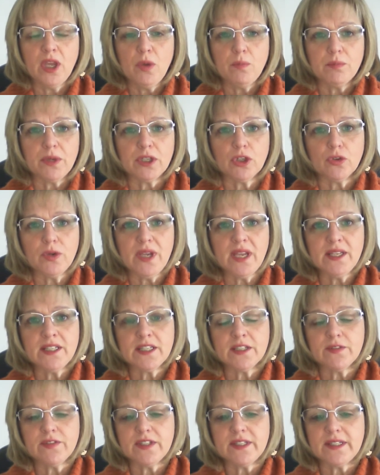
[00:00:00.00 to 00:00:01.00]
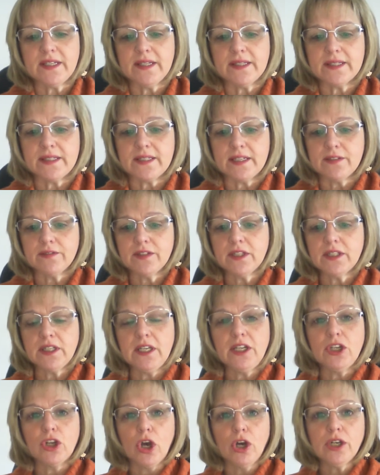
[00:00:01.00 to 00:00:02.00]
But creativity is
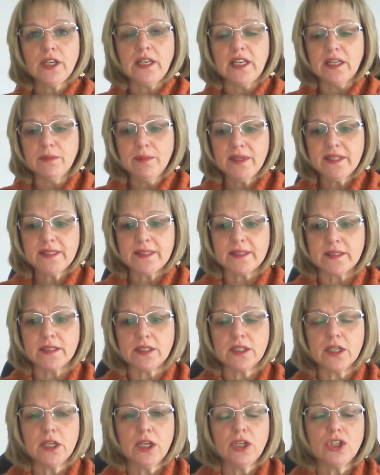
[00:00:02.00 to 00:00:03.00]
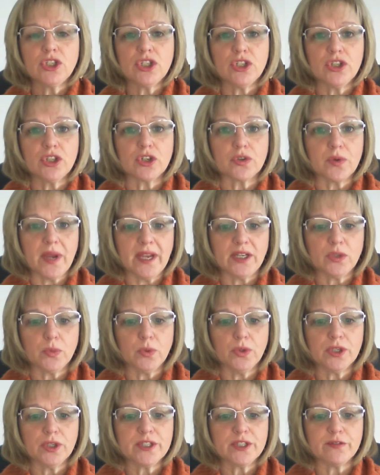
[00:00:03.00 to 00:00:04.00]
definitely not limited to the great
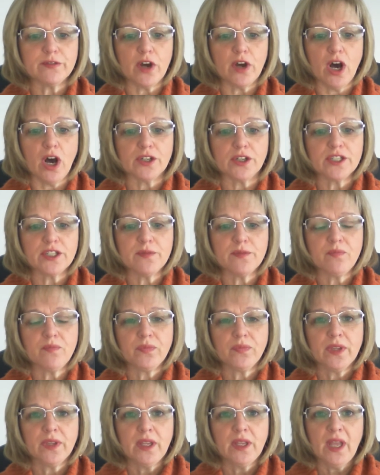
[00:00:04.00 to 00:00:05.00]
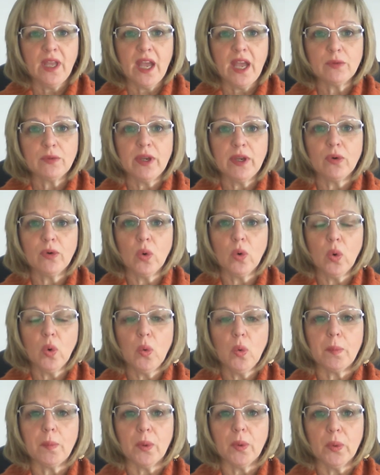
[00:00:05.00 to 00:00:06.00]
works of art. And we're
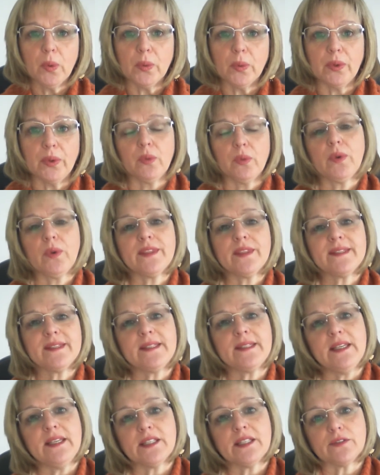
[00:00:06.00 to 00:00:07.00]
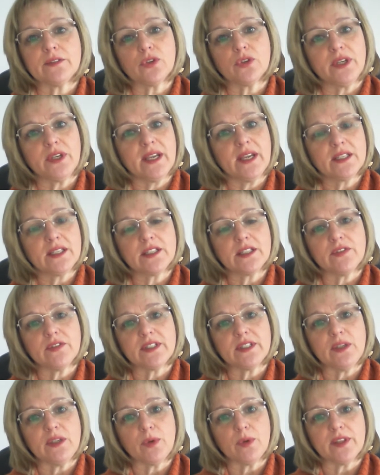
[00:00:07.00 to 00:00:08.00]
all born with the seeds of
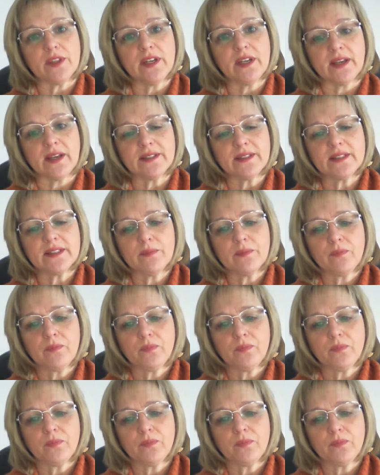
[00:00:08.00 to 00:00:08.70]
creativity within us.